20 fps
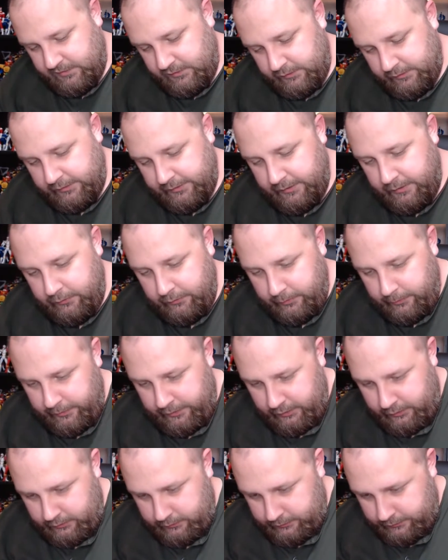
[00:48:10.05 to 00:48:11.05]
Excuse
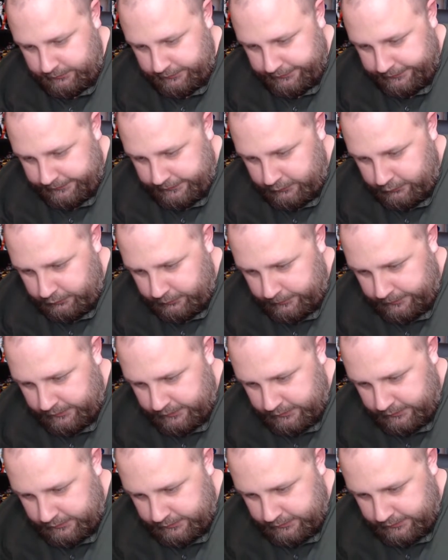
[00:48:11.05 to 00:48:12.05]
me. Excuse me, I
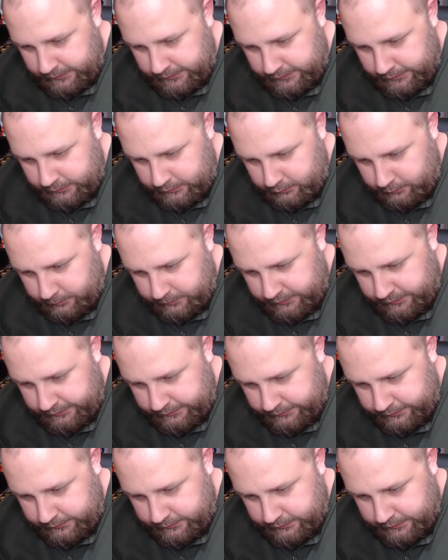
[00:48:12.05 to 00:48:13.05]
need to get in here,
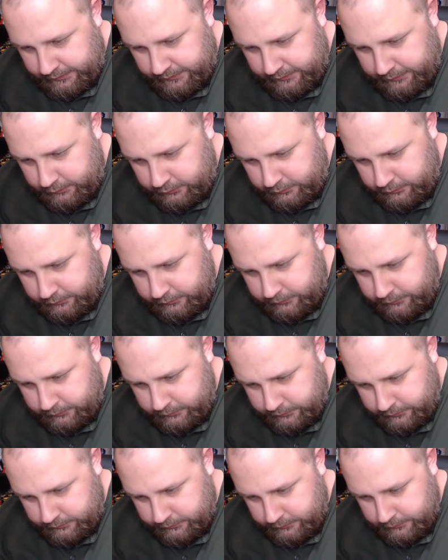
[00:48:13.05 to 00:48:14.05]
please. Thank you.
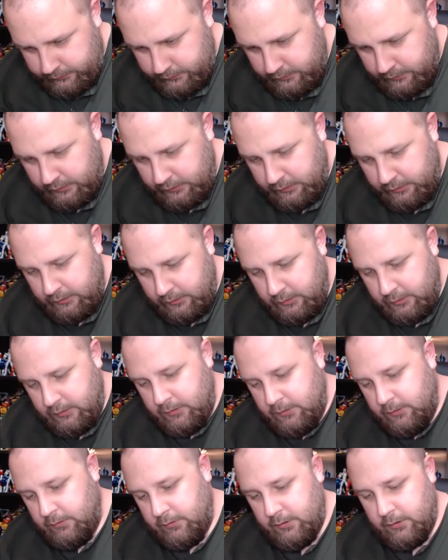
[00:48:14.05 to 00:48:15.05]

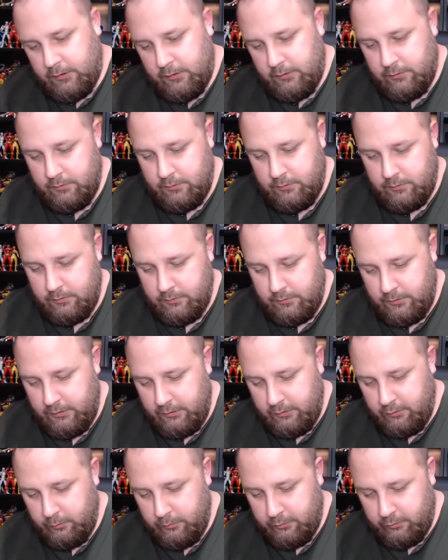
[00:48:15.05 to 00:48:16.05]
Okay.
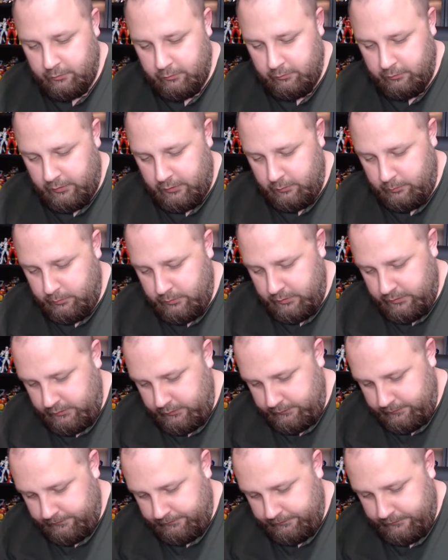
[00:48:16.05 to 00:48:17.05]
Thank you, Mr. Rhino Butt.
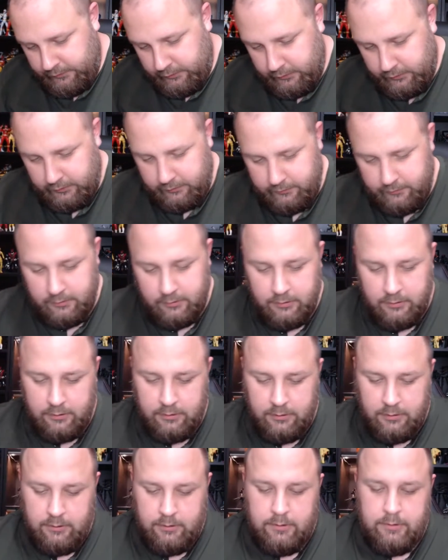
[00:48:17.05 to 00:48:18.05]
All right.
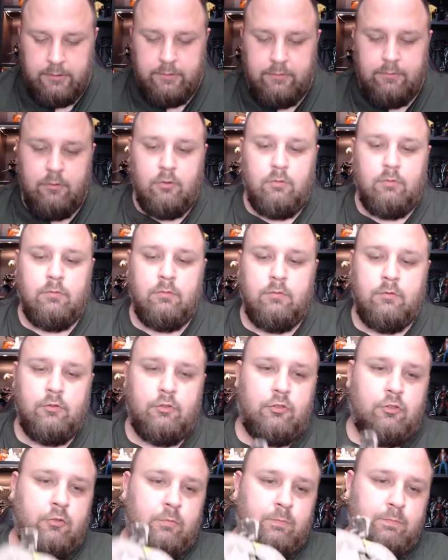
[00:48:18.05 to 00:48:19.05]
So,
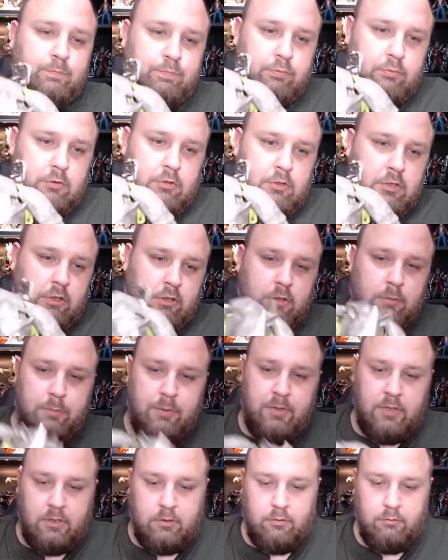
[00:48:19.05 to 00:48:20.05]
split the
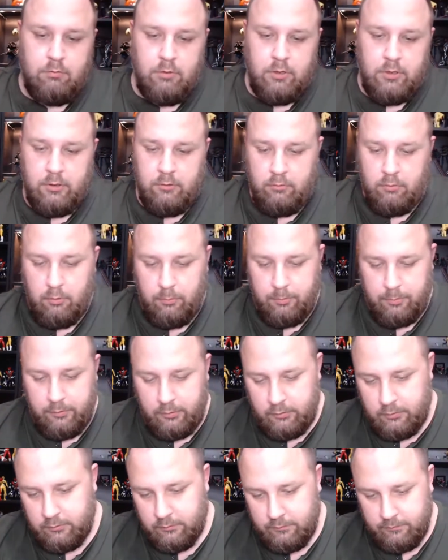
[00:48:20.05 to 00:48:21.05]
back of the rhino
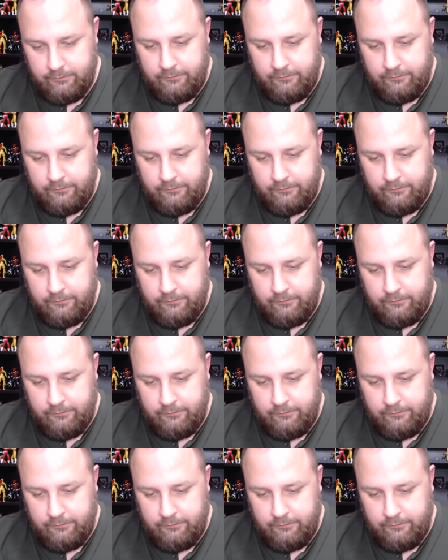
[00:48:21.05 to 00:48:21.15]
open.